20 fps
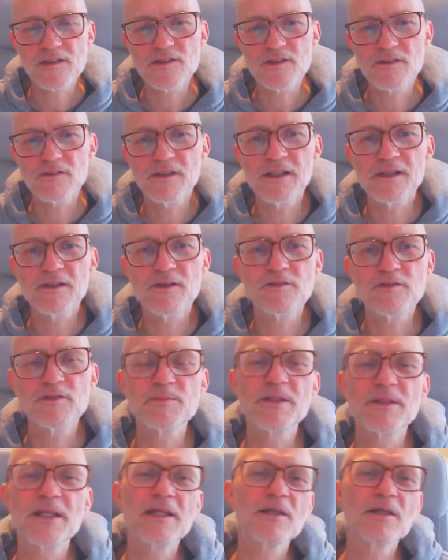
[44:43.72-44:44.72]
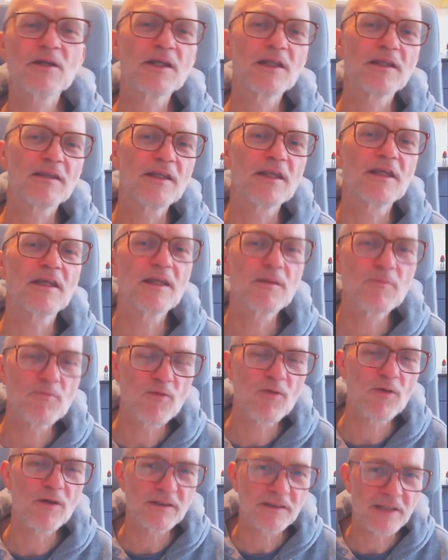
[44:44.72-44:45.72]
you're really nervous, but then
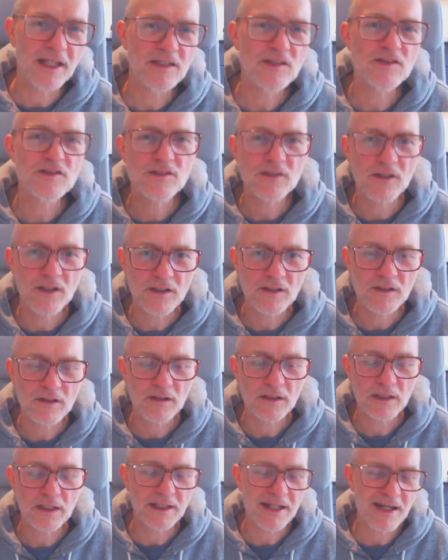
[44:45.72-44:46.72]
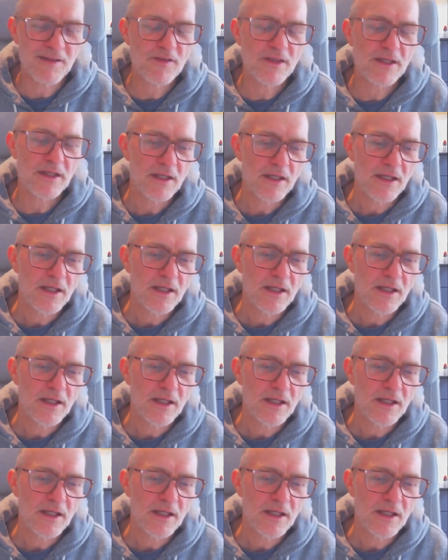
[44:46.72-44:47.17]
then you start talking. And I think,